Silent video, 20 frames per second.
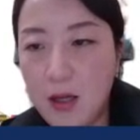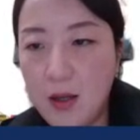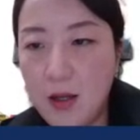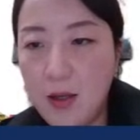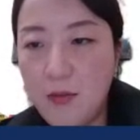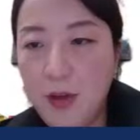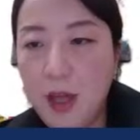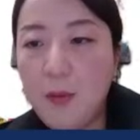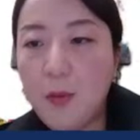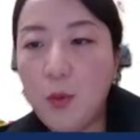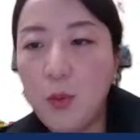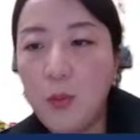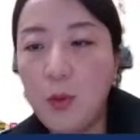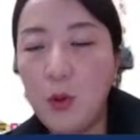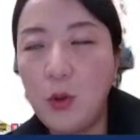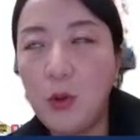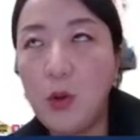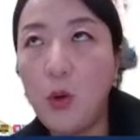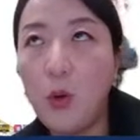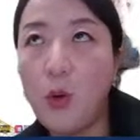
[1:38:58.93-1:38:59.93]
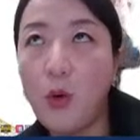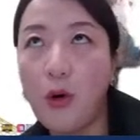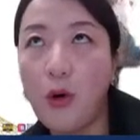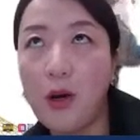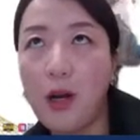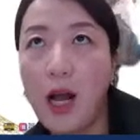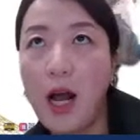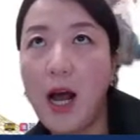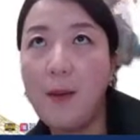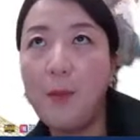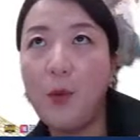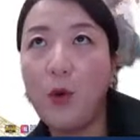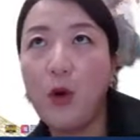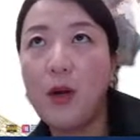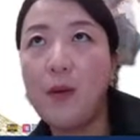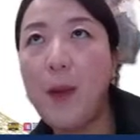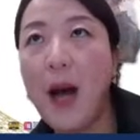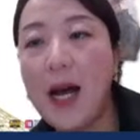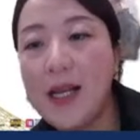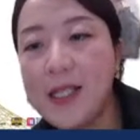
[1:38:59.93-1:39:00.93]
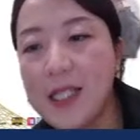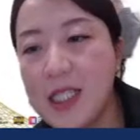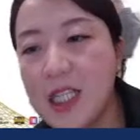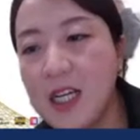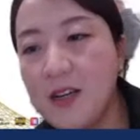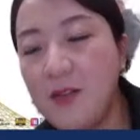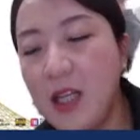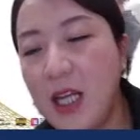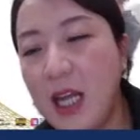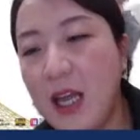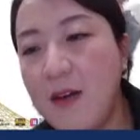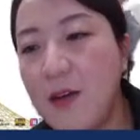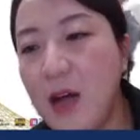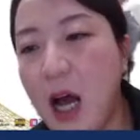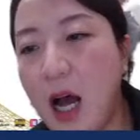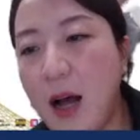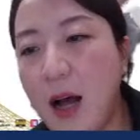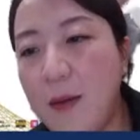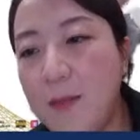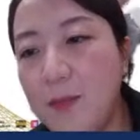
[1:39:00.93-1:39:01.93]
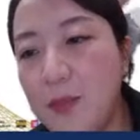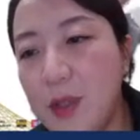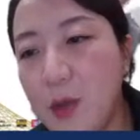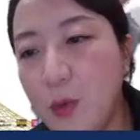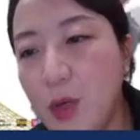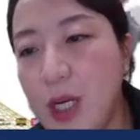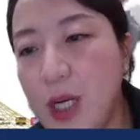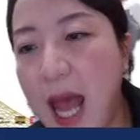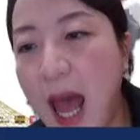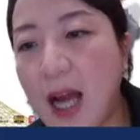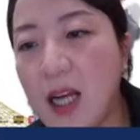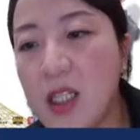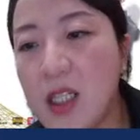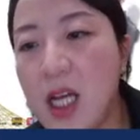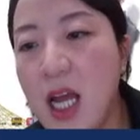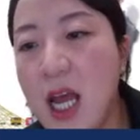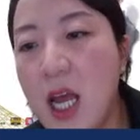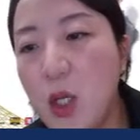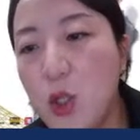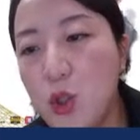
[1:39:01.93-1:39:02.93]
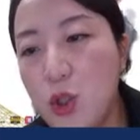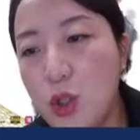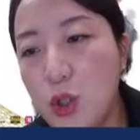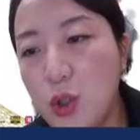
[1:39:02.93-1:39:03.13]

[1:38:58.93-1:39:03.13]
favorable or more positively react to